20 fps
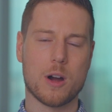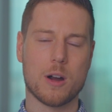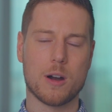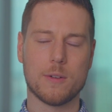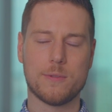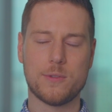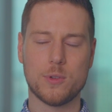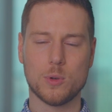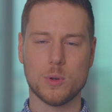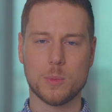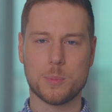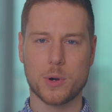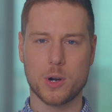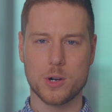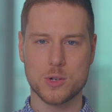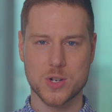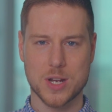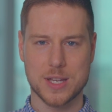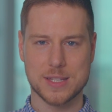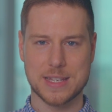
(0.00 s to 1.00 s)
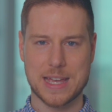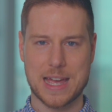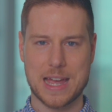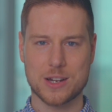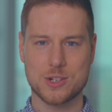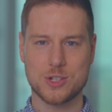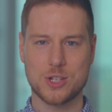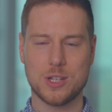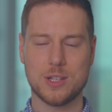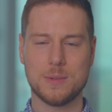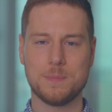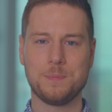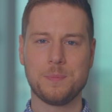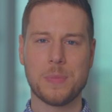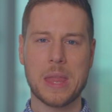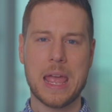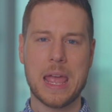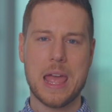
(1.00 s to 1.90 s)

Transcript: R fuel per transaction,